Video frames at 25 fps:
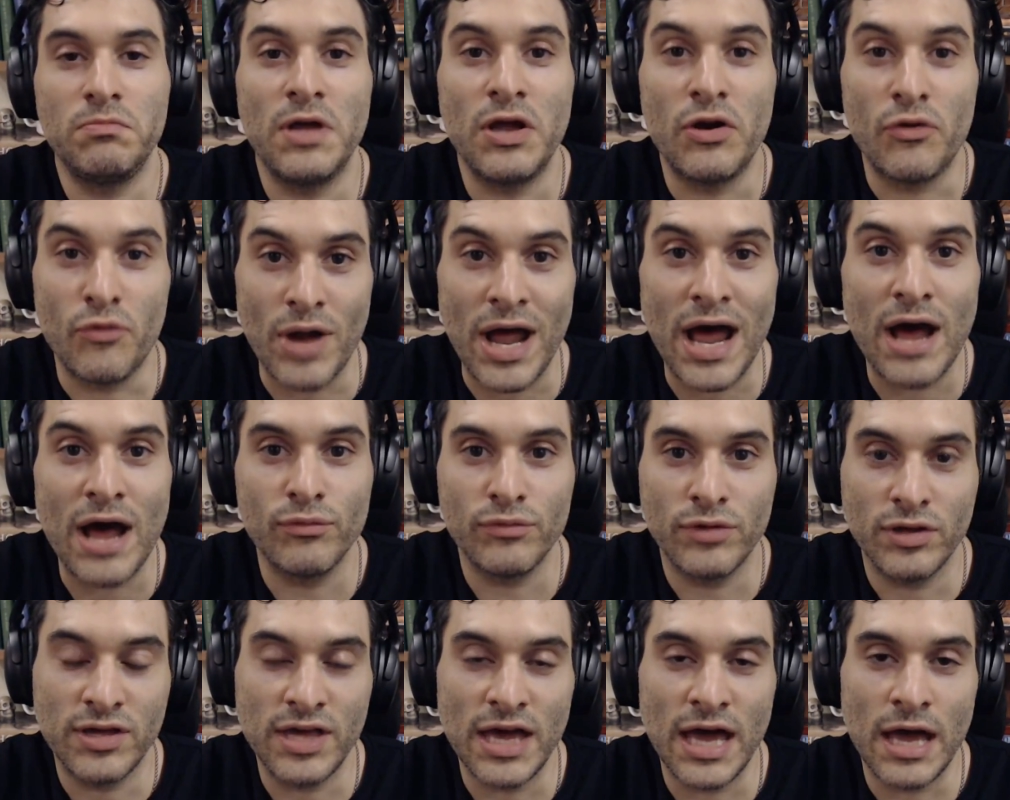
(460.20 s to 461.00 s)

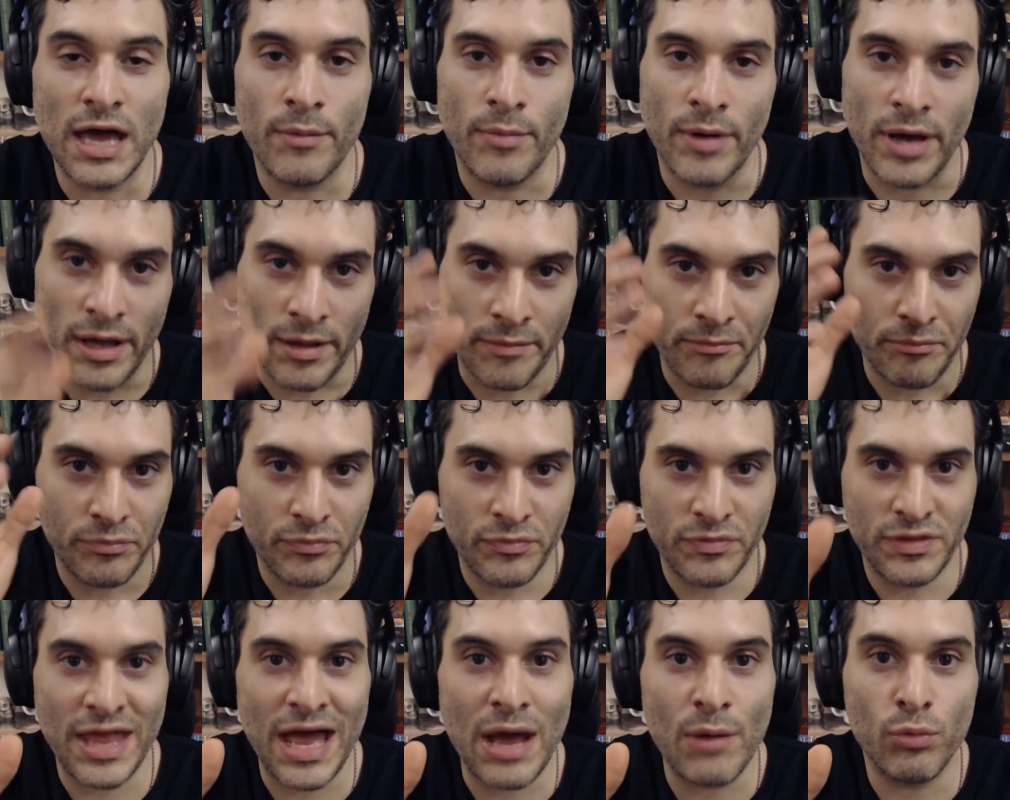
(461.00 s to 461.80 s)
around the Kaaba.
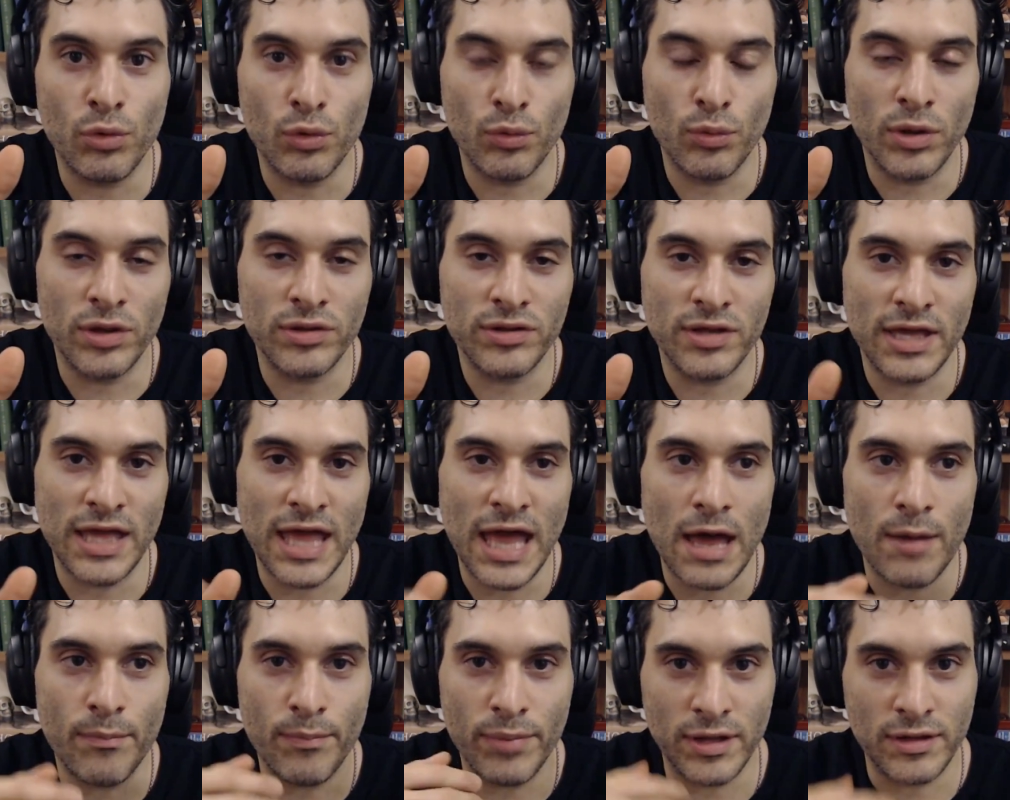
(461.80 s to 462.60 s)
That will one day
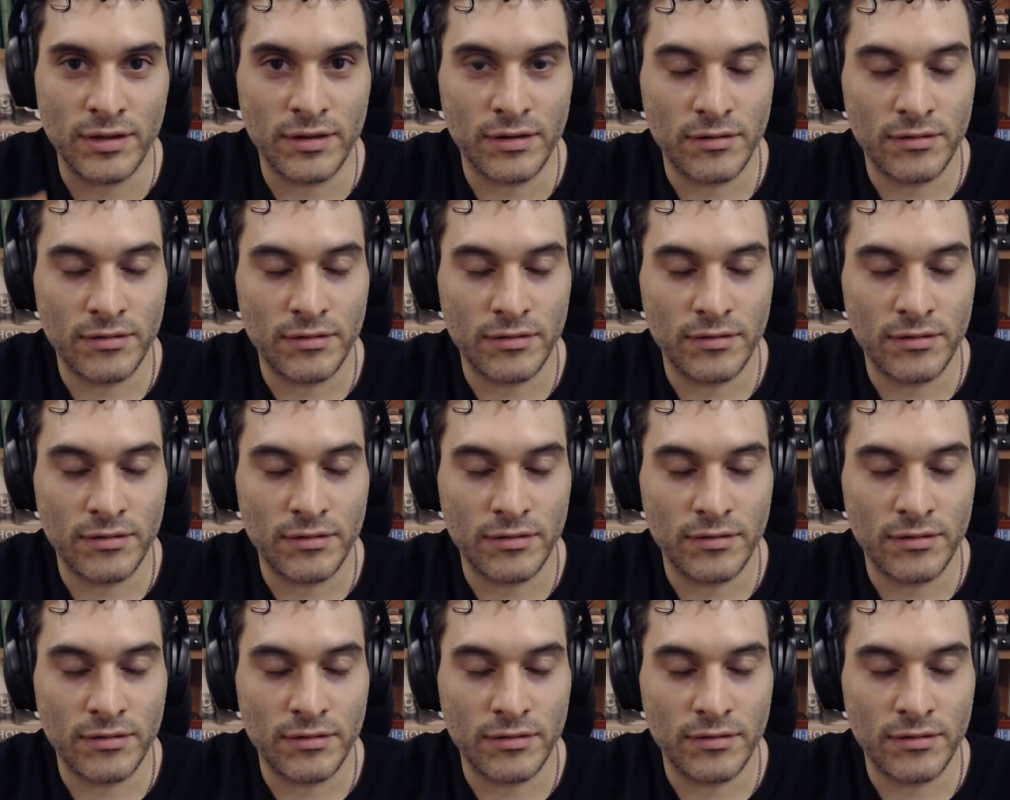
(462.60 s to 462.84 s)
happen.